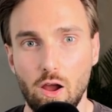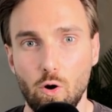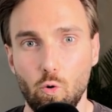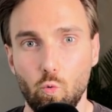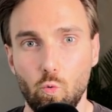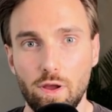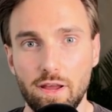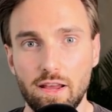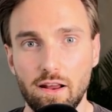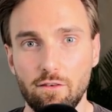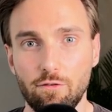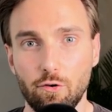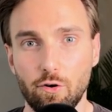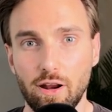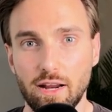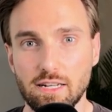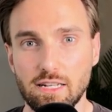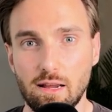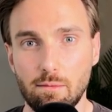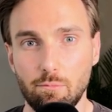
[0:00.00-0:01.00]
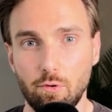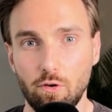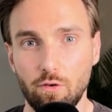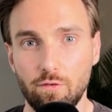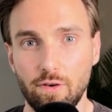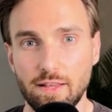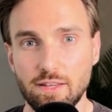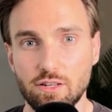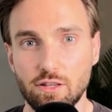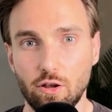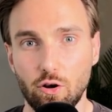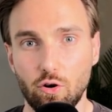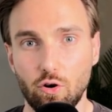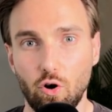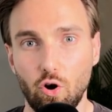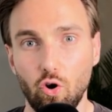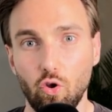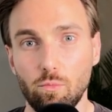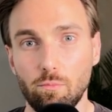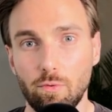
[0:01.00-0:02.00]
We can, for example, fetch the
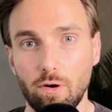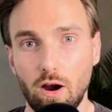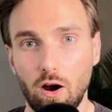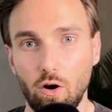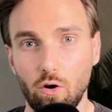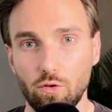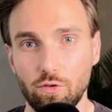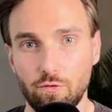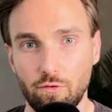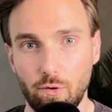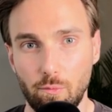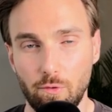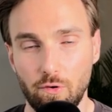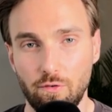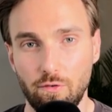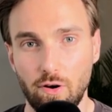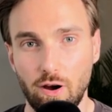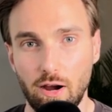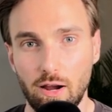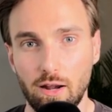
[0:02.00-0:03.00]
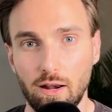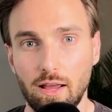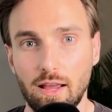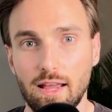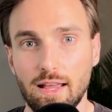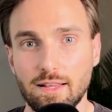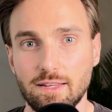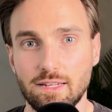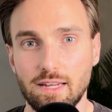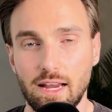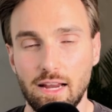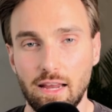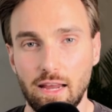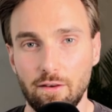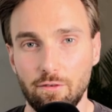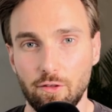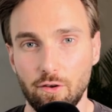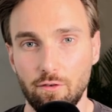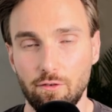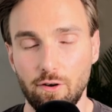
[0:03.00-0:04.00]
column count from the file, check
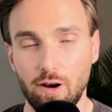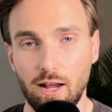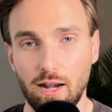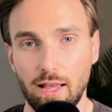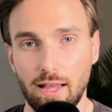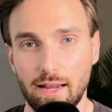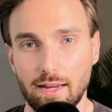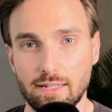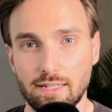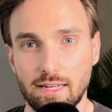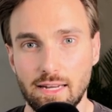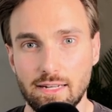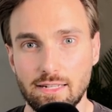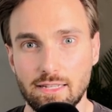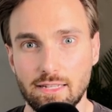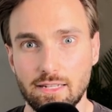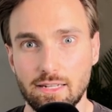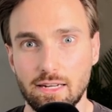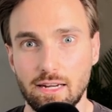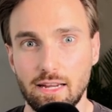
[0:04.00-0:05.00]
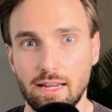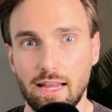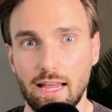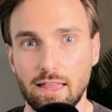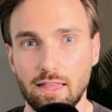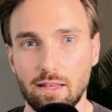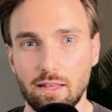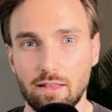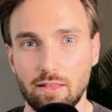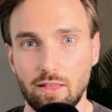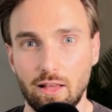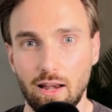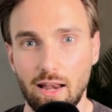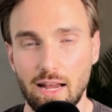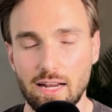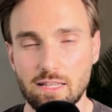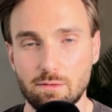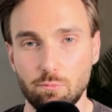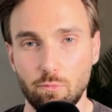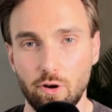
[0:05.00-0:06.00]
if the file exists, get the
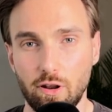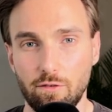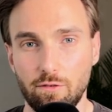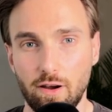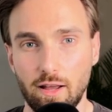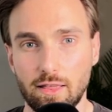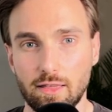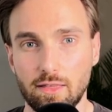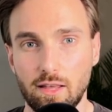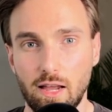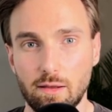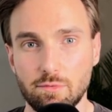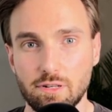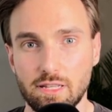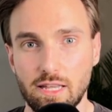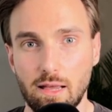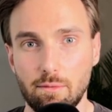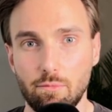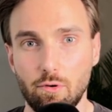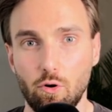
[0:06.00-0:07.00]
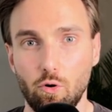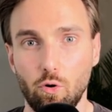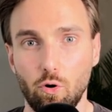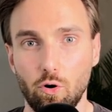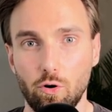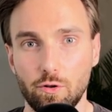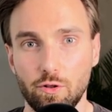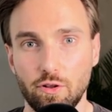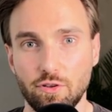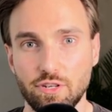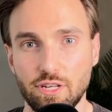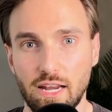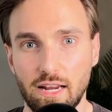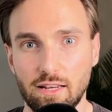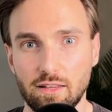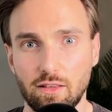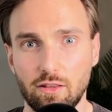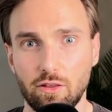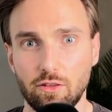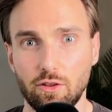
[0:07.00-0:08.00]
last modified timestamp, or to
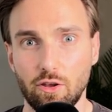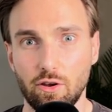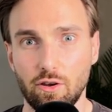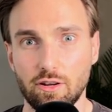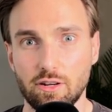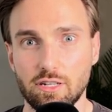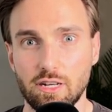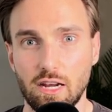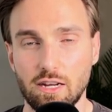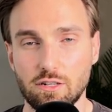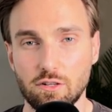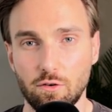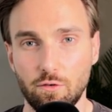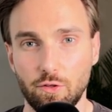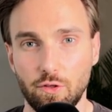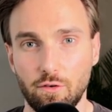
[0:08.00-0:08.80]
check the size of the